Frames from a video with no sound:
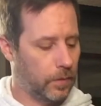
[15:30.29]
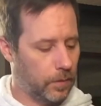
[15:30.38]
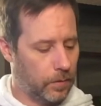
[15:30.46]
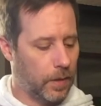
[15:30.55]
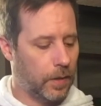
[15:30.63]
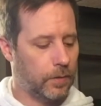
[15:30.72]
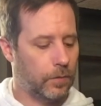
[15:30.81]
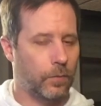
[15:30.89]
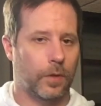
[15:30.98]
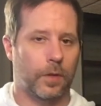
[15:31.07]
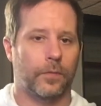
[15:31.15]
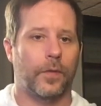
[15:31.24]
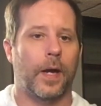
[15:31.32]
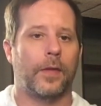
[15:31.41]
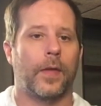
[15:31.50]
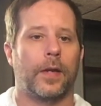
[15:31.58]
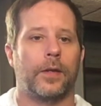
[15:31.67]
Okay, so we're going to
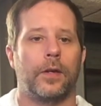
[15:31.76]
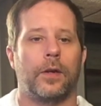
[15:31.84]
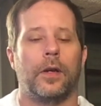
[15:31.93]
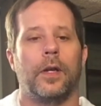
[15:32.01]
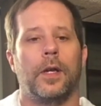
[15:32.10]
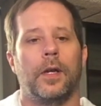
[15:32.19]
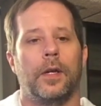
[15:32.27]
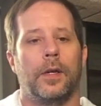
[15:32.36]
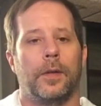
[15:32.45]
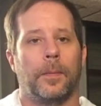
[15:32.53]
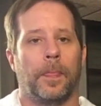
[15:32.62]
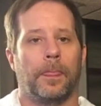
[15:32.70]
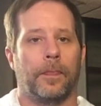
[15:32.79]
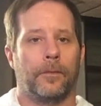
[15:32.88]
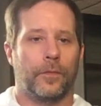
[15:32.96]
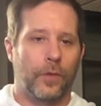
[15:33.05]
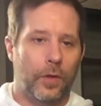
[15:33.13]
find that here
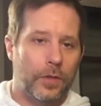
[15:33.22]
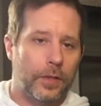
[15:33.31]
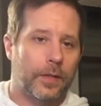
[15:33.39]
first